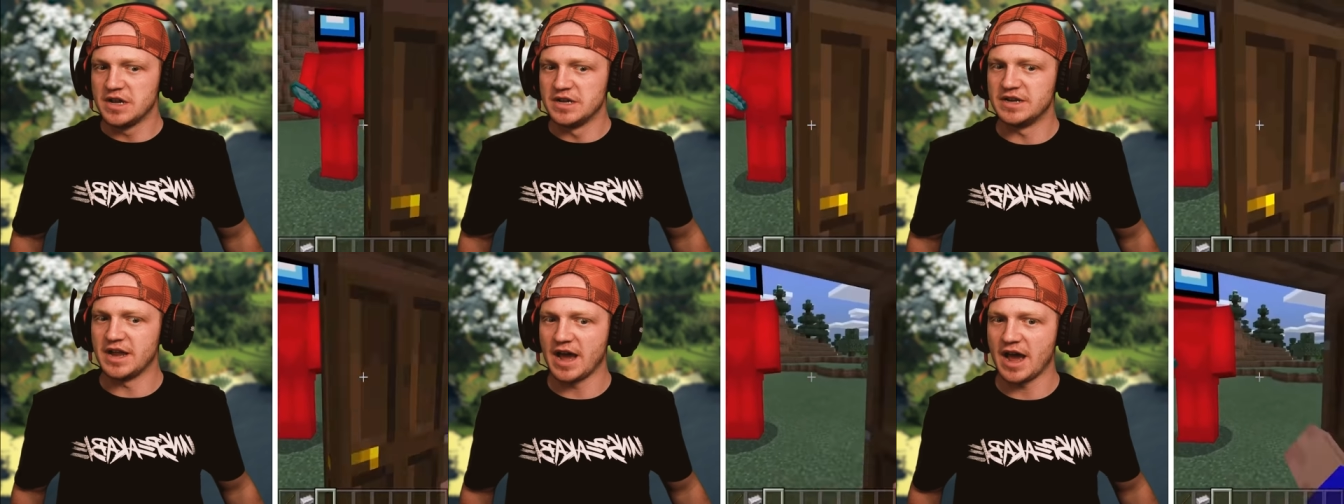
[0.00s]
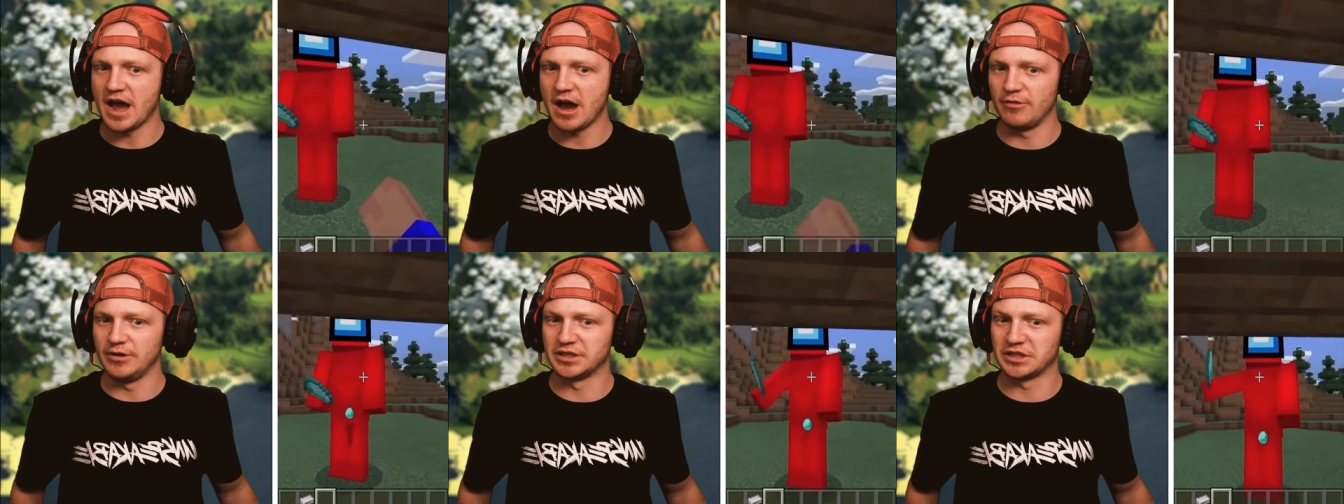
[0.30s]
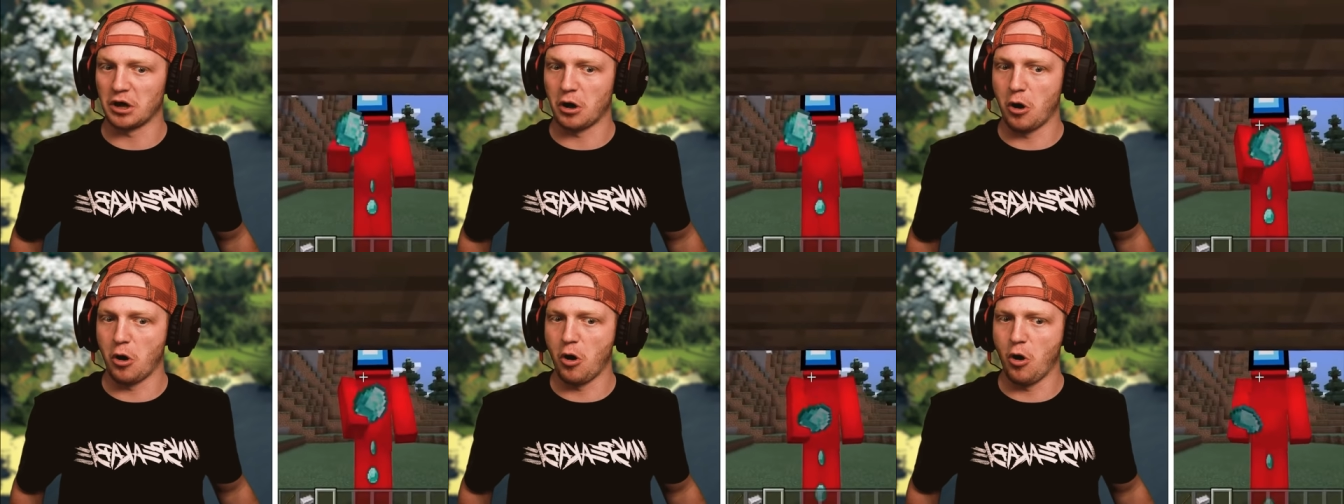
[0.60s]
Now he's
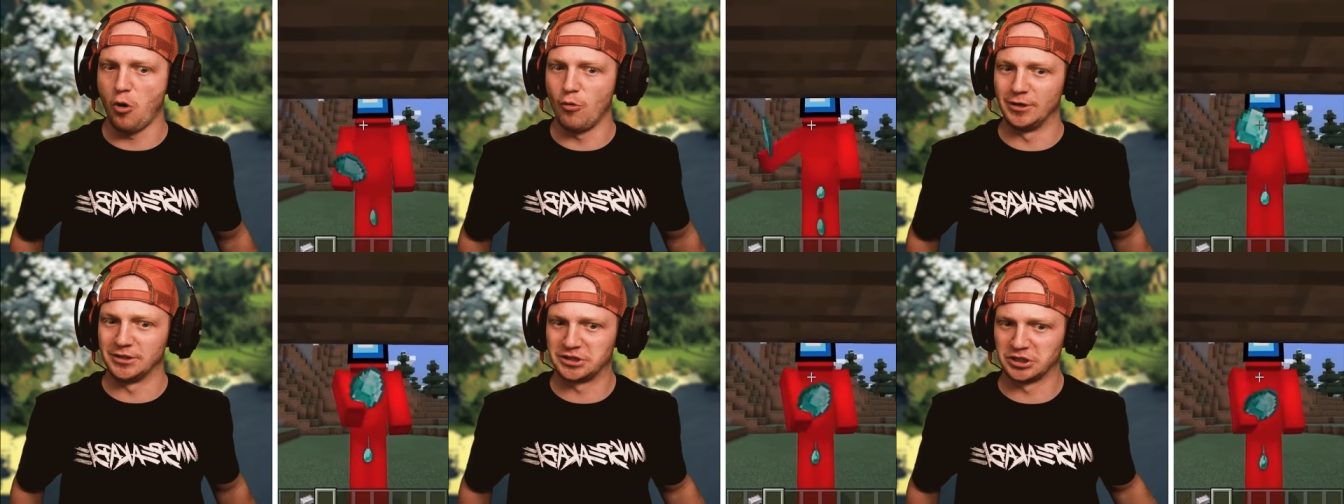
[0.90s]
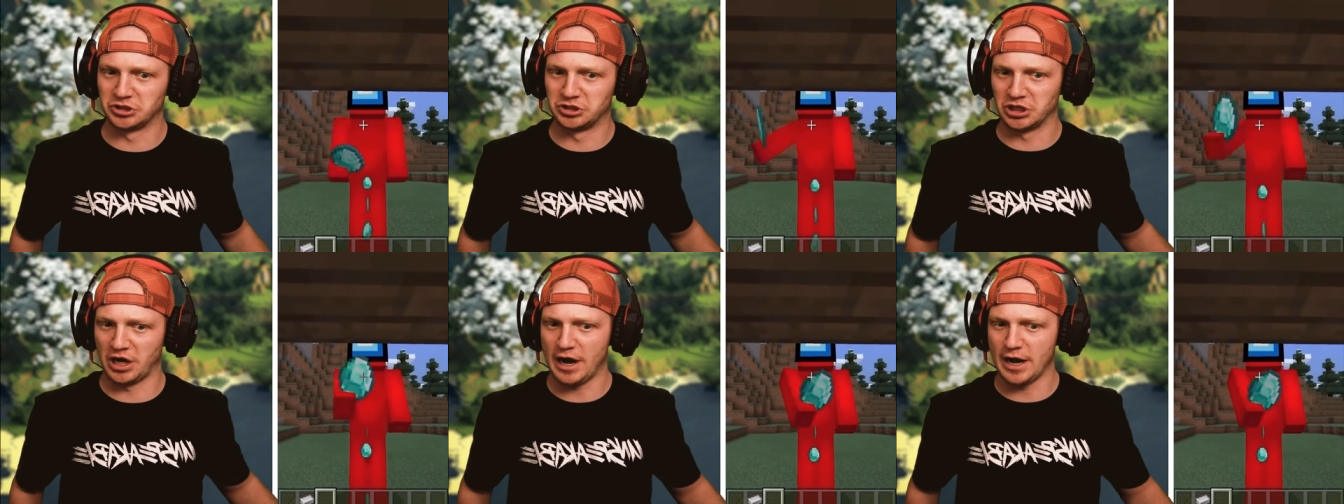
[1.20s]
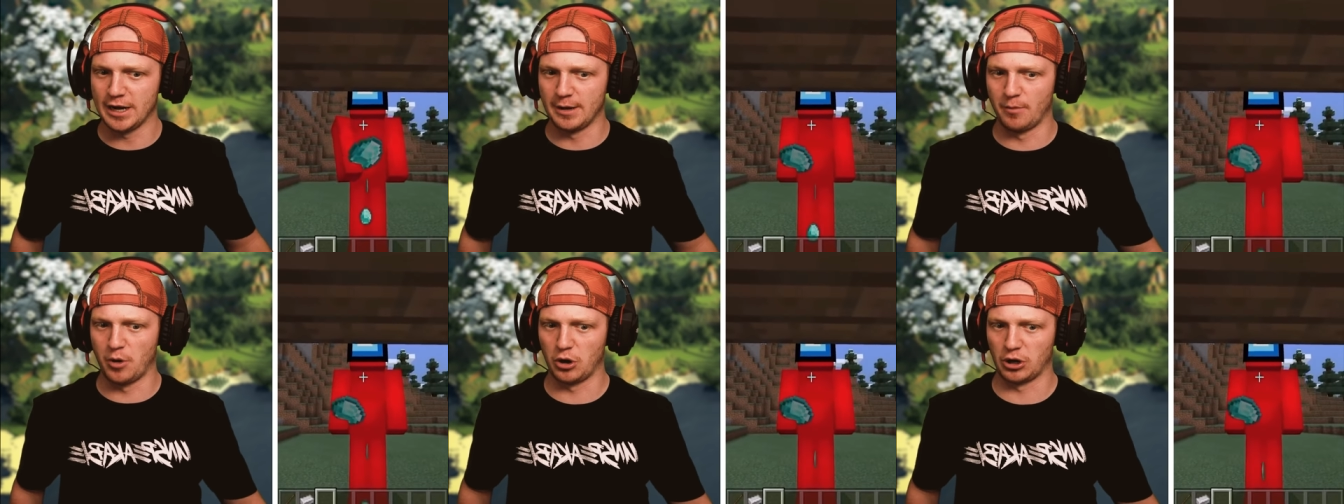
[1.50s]
got, oh, it's a
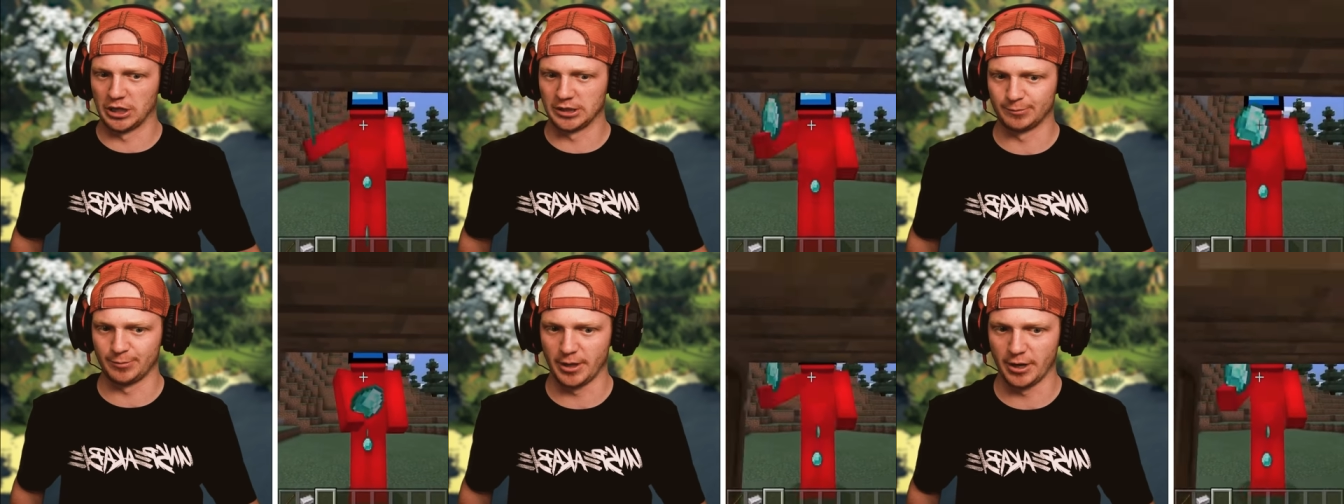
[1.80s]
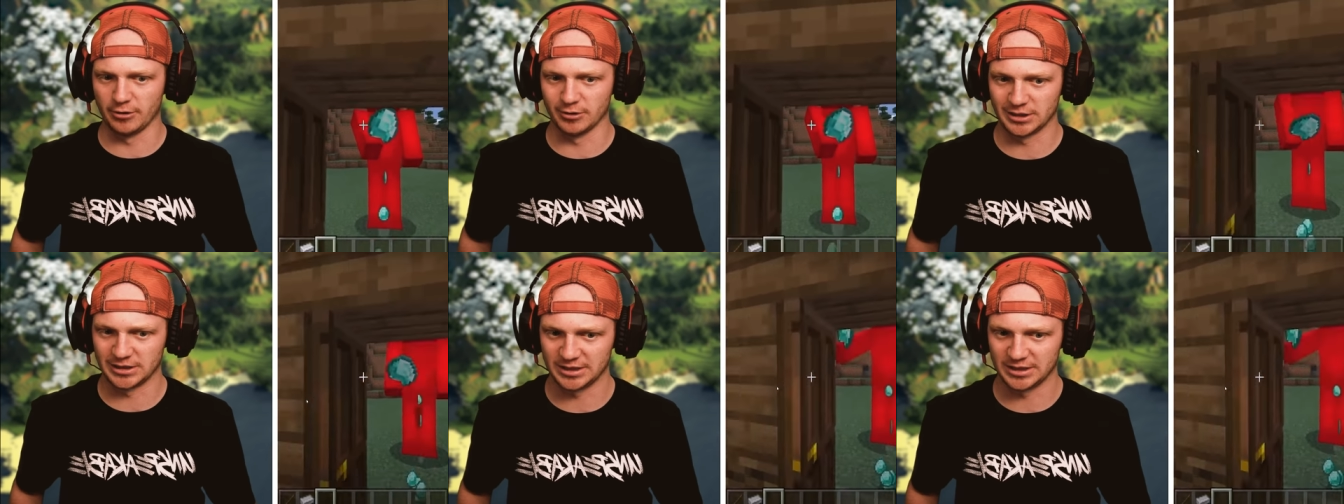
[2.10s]
giant Among Us player